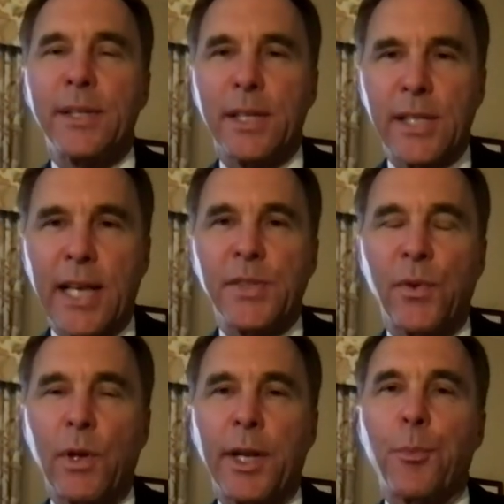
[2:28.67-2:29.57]

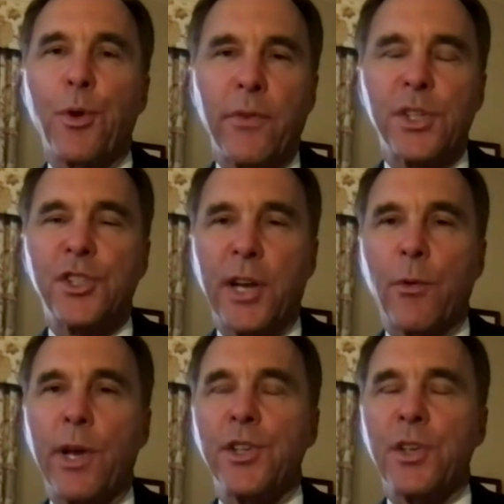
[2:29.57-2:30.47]
successful in a previous
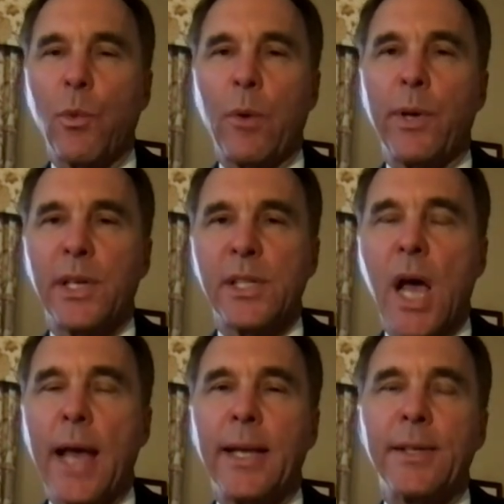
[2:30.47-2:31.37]
generation when we
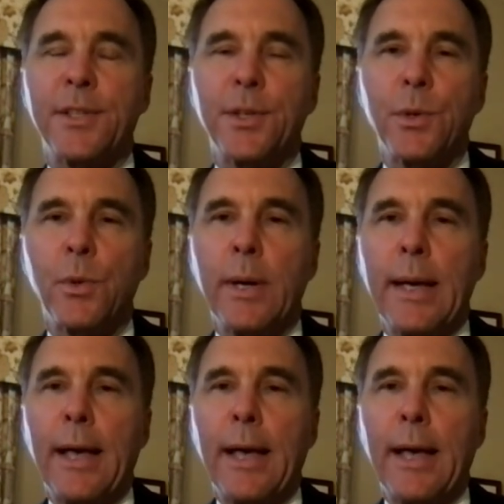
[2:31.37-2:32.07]
decided to